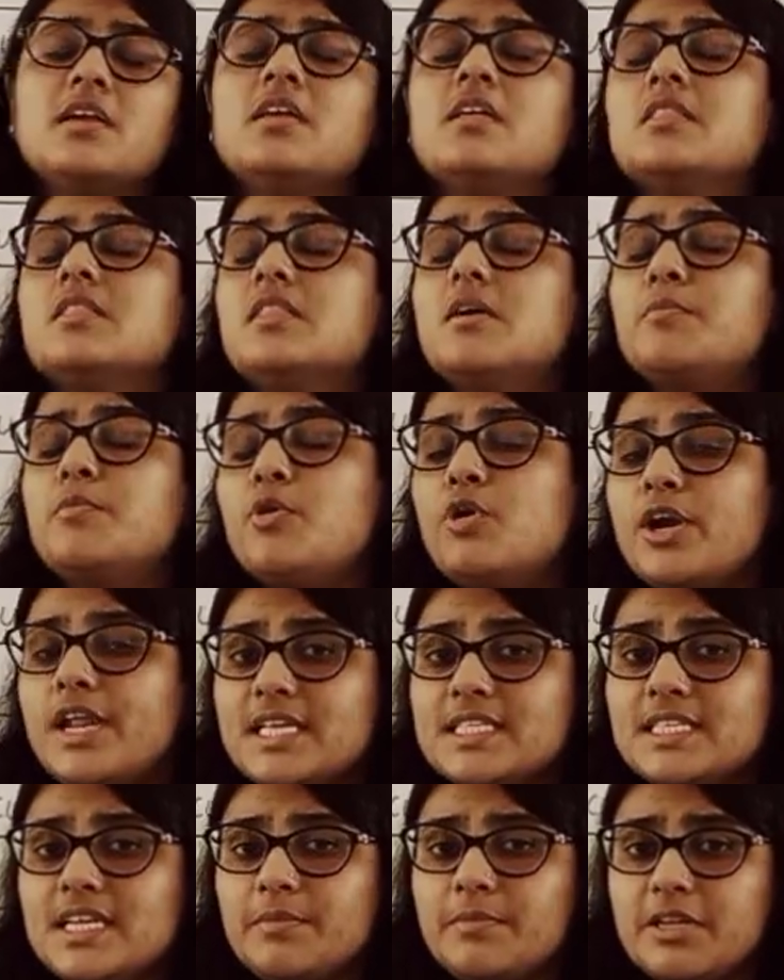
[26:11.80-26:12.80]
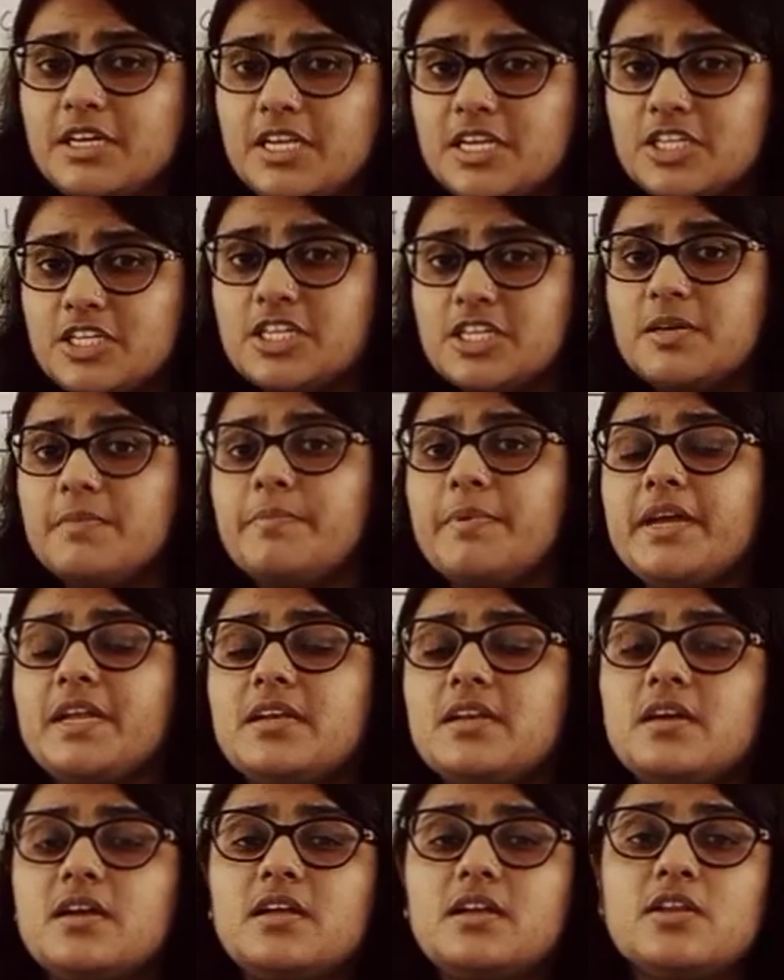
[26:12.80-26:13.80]
the board examination
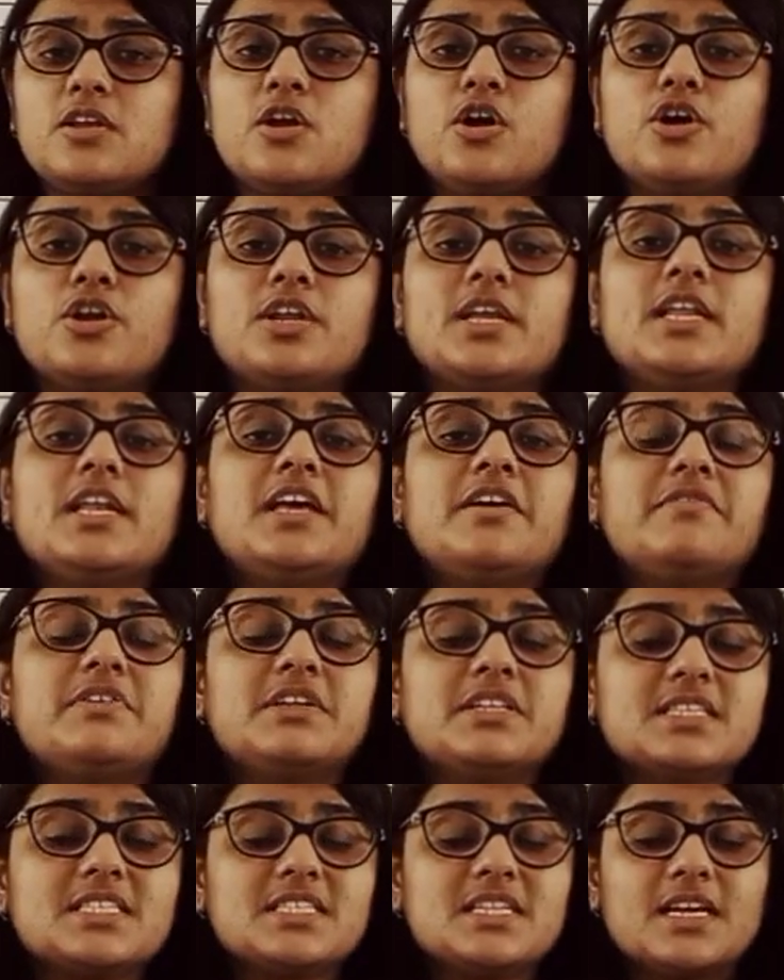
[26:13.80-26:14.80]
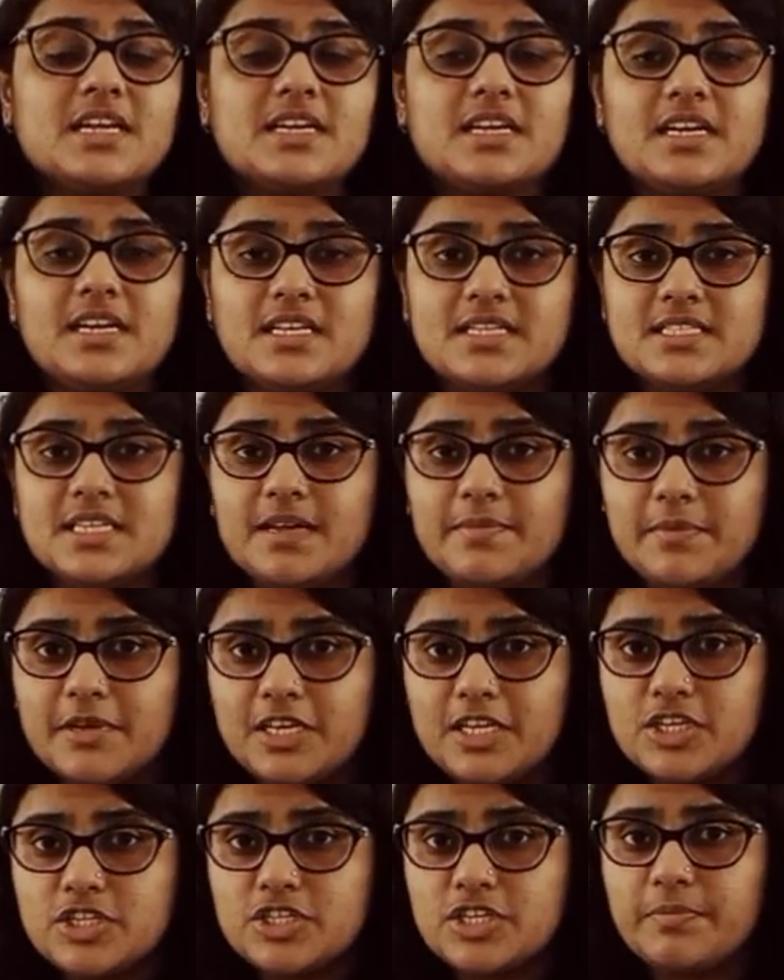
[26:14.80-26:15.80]
pattern, your 11th standard
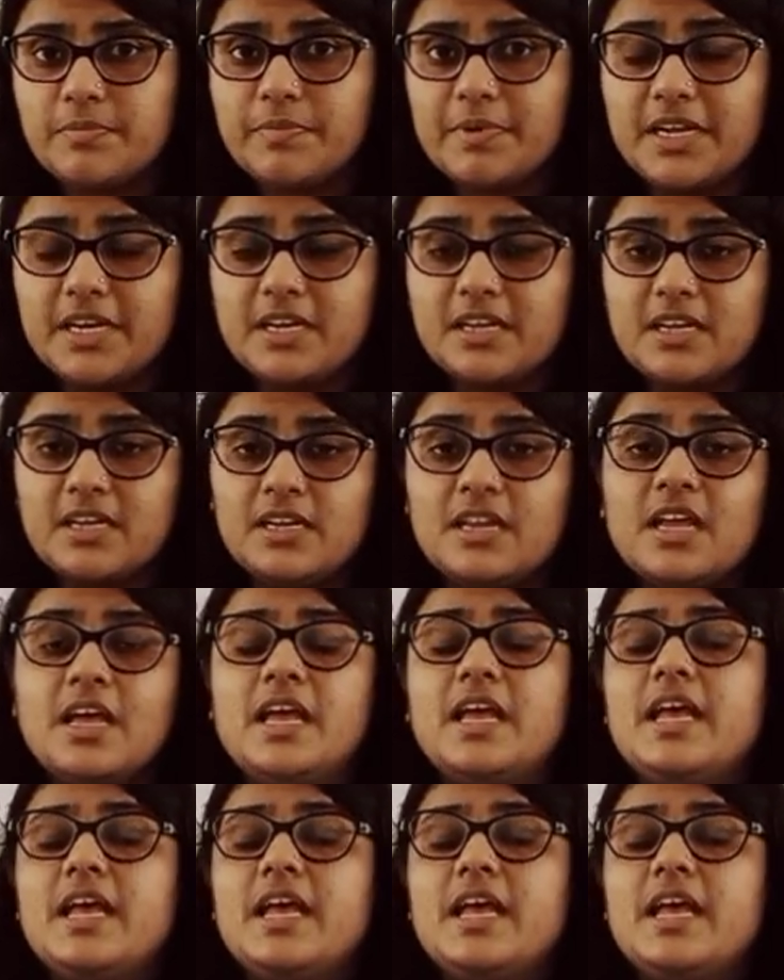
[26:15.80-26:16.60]
examination pattern,